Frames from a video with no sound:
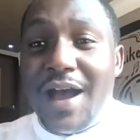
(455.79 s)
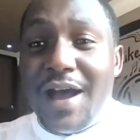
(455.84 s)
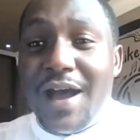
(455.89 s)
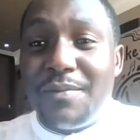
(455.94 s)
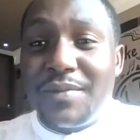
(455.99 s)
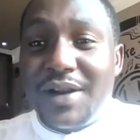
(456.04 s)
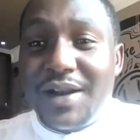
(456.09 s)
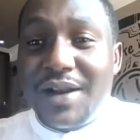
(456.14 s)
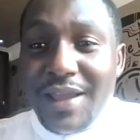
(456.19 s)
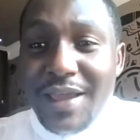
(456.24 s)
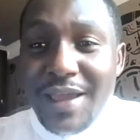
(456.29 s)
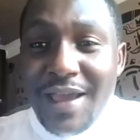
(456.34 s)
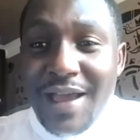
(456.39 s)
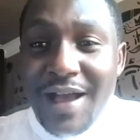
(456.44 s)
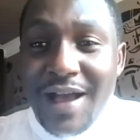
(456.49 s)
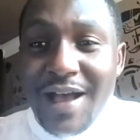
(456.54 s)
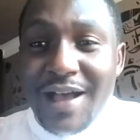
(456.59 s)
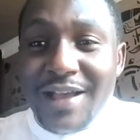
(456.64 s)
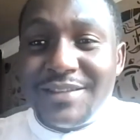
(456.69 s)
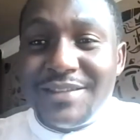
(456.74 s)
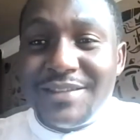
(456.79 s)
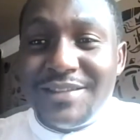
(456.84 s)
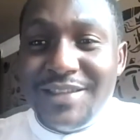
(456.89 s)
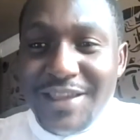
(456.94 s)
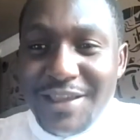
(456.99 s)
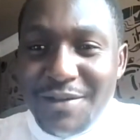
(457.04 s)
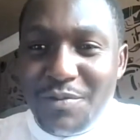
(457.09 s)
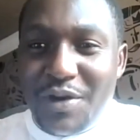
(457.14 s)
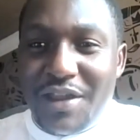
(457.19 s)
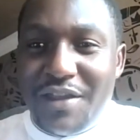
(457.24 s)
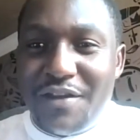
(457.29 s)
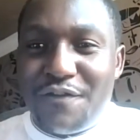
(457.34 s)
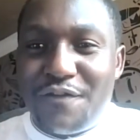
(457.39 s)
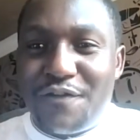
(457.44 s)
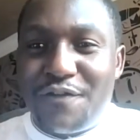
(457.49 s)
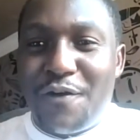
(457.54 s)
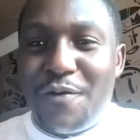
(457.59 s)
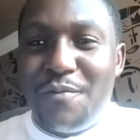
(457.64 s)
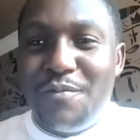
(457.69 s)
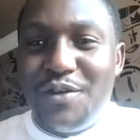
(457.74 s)
I'm Claire Asimwe
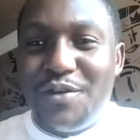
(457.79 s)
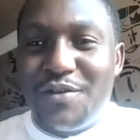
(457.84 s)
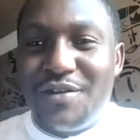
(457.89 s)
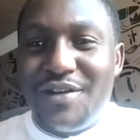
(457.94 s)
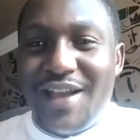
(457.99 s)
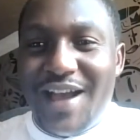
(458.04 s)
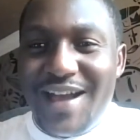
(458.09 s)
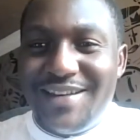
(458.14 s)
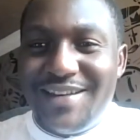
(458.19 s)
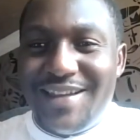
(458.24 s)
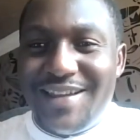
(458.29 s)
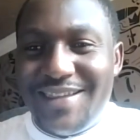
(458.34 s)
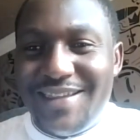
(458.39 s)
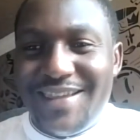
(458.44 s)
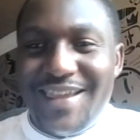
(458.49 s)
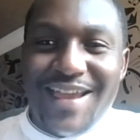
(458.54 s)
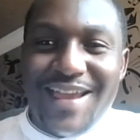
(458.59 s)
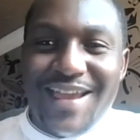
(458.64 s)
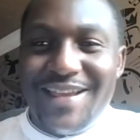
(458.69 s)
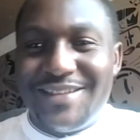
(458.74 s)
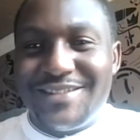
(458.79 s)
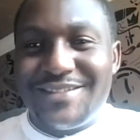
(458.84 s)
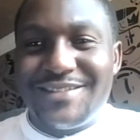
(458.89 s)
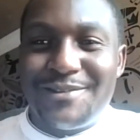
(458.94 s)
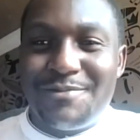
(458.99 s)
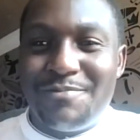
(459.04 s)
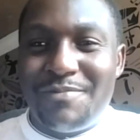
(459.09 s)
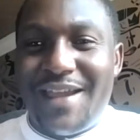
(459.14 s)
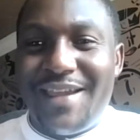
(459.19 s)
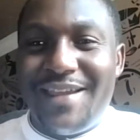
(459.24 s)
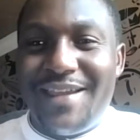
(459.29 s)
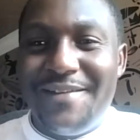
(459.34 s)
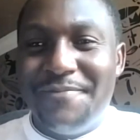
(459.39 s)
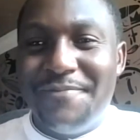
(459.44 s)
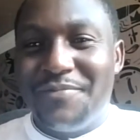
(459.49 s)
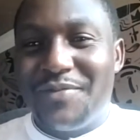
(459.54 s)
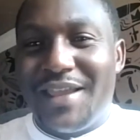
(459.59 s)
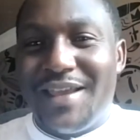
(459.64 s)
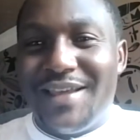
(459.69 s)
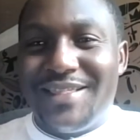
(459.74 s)
from Uganda. Yes,
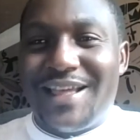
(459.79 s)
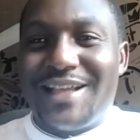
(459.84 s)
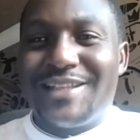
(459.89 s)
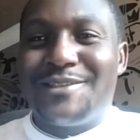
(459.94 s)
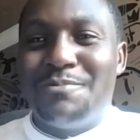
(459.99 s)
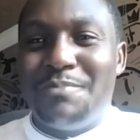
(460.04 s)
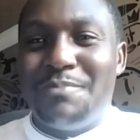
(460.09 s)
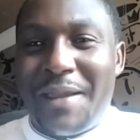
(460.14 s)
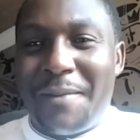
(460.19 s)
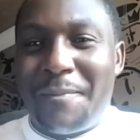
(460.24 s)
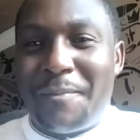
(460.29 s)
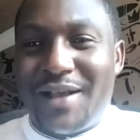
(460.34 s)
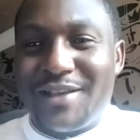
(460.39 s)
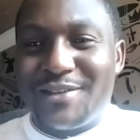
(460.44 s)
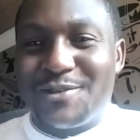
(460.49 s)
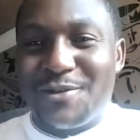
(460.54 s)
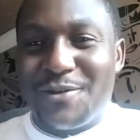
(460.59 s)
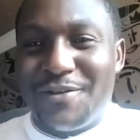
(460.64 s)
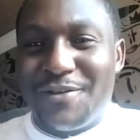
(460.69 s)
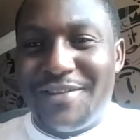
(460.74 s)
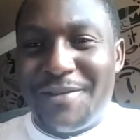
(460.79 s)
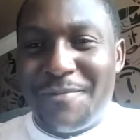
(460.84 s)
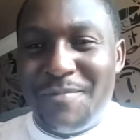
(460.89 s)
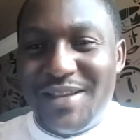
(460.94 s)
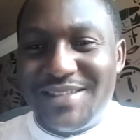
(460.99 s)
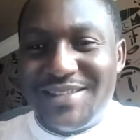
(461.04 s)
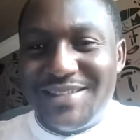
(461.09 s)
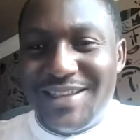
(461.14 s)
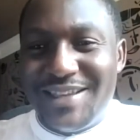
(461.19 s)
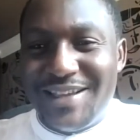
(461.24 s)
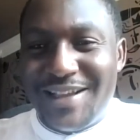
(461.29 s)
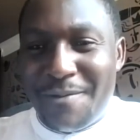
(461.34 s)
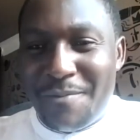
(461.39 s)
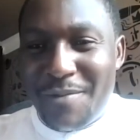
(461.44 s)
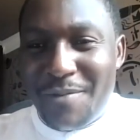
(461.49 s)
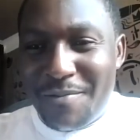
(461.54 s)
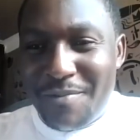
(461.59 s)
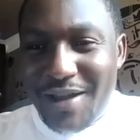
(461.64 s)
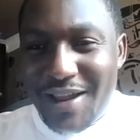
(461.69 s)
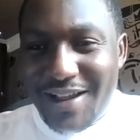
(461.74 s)
that's my person. The best thing
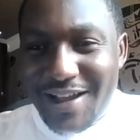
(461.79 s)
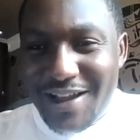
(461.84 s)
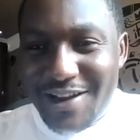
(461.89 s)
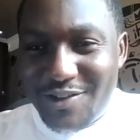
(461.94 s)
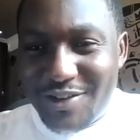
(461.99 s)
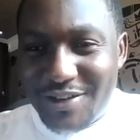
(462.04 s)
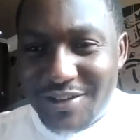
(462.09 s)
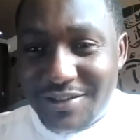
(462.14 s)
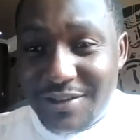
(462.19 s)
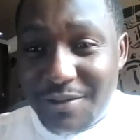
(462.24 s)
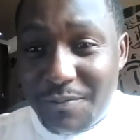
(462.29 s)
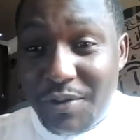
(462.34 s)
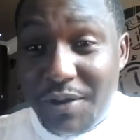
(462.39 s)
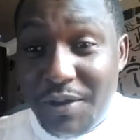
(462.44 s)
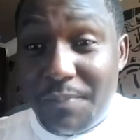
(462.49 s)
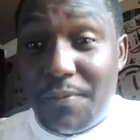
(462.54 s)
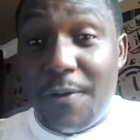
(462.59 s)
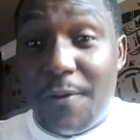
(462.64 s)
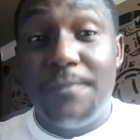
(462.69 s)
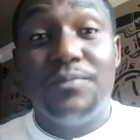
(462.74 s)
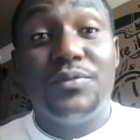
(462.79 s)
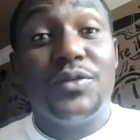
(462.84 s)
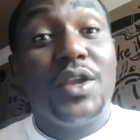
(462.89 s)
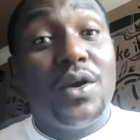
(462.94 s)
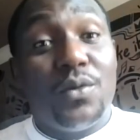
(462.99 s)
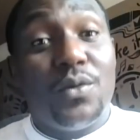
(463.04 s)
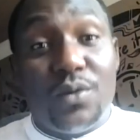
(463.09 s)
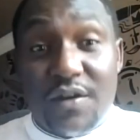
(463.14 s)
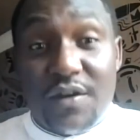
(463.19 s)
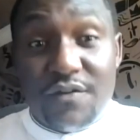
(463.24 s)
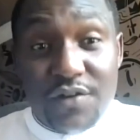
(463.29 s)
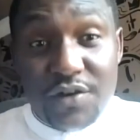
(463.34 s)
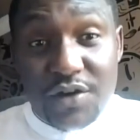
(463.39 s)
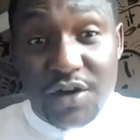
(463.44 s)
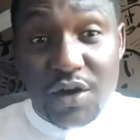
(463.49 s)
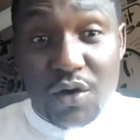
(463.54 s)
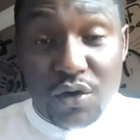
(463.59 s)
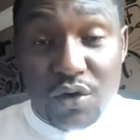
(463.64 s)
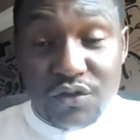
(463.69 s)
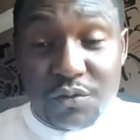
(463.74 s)
about my country is the people. We are
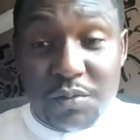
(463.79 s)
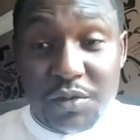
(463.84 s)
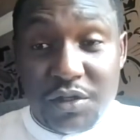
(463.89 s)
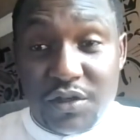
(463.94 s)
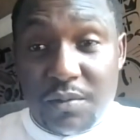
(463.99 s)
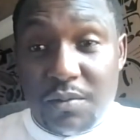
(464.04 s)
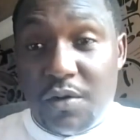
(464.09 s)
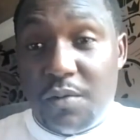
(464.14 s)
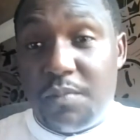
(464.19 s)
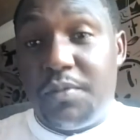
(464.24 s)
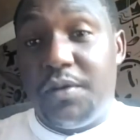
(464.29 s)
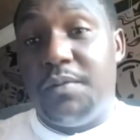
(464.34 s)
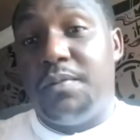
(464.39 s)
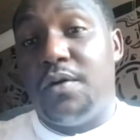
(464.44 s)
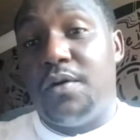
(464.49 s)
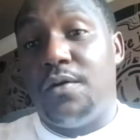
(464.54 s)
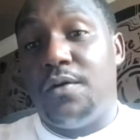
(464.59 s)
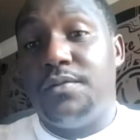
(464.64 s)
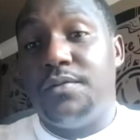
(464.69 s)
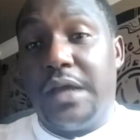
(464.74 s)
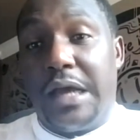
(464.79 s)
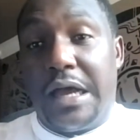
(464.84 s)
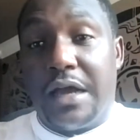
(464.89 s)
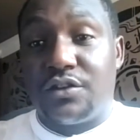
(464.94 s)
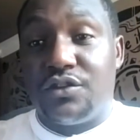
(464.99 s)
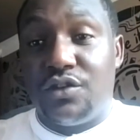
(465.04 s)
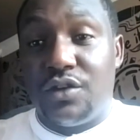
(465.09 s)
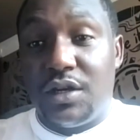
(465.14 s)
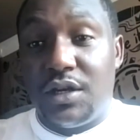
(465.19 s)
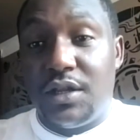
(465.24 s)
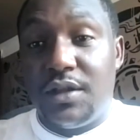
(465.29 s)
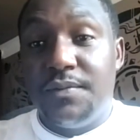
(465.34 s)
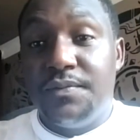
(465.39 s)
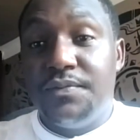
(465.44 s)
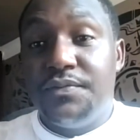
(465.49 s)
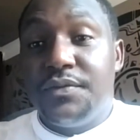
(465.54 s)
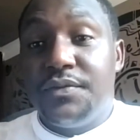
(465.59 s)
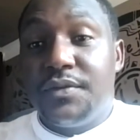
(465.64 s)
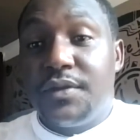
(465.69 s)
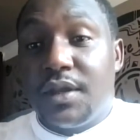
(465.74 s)
very hospitable people, actually.
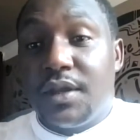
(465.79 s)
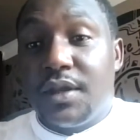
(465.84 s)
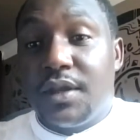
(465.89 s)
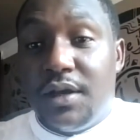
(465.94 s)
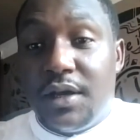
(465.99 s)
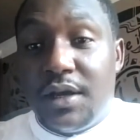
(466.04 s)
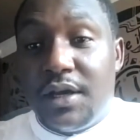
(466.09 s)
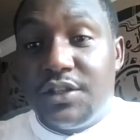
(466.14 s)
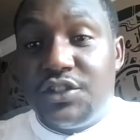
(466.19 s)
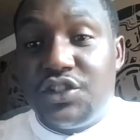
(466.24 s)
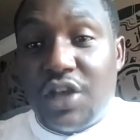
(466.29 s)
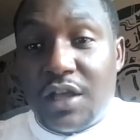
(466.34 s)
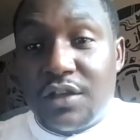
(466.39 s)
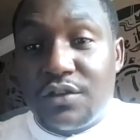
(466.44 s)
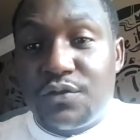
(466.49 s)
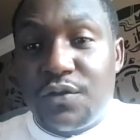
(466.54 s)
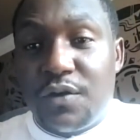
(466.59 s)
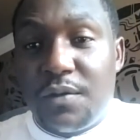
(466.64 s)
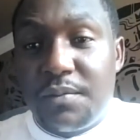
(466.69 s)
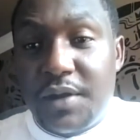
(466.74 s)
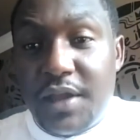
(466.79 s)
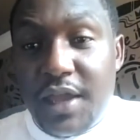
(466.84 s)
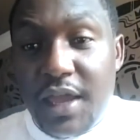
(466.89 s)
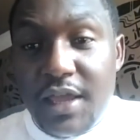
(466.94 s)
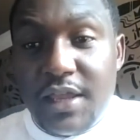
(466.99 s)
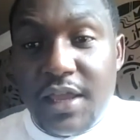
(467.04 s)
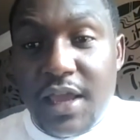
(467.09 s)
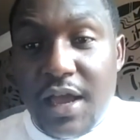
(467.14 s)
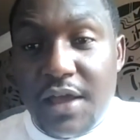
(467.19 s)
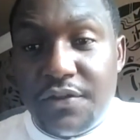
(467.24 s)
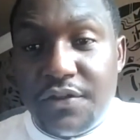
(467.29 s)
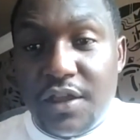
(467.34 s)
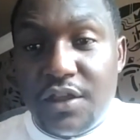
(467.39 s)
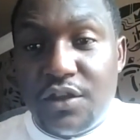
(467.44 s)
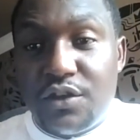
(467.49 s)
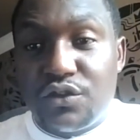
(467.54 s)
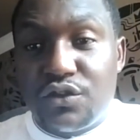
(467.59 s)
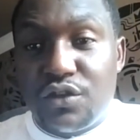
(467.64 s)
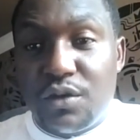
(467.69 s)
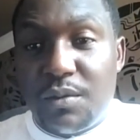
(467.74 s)
Charles from Kenya,
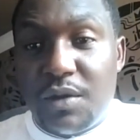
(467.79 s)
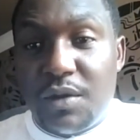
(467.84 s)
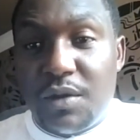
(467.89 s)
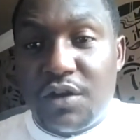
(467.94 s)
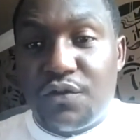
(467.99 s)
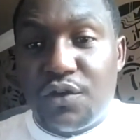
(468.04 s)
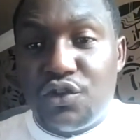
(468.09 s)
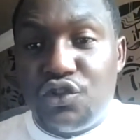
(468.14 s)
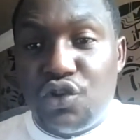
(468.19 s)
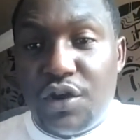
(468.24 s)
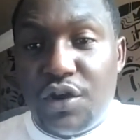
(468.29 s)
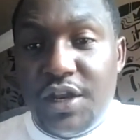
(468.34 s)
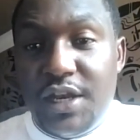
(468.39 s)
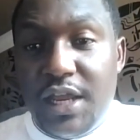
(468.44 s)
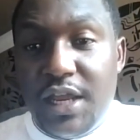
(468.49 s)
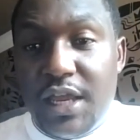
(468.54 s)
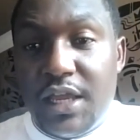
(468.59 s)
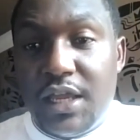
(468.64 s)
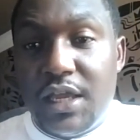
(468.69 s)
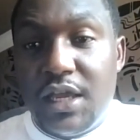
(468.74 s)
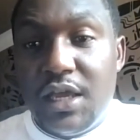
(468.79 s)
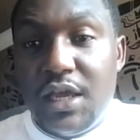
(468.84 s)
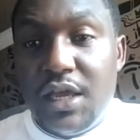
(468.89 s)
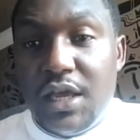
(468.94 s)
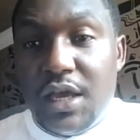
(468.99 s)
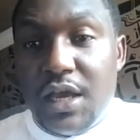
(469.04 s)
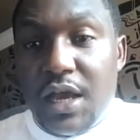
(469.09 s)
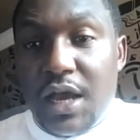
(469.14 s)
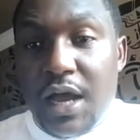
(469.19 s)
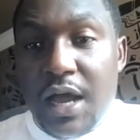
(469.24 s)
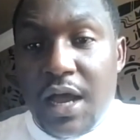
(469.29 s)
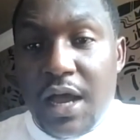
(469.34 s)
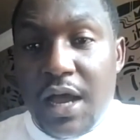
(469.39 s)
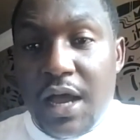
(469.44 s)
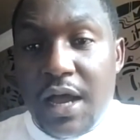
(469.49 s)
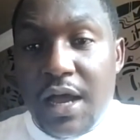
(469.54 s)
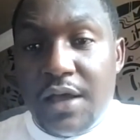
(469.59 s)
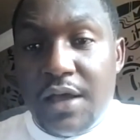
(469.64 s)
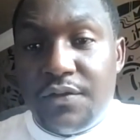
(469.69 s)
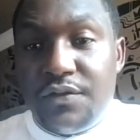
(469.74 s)
thank you so much for joining
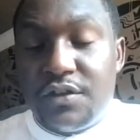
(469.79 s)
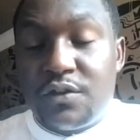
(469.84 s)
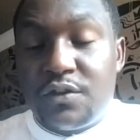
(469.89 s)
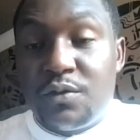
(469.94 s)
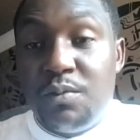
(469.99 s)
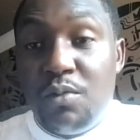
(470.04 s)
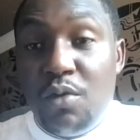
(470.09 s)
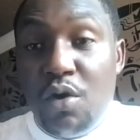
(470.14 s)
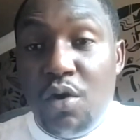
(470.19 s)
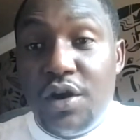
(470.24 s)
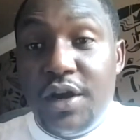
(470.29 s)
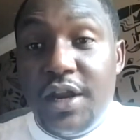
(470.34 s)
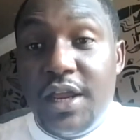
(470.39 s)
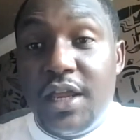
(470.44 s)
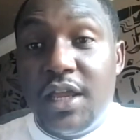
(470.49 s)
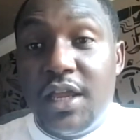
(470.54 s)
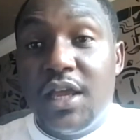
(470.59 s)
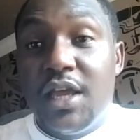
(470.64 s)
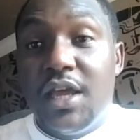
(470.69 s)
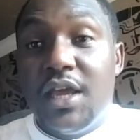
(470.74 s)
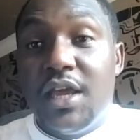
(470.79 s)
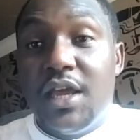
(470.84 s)
this morning.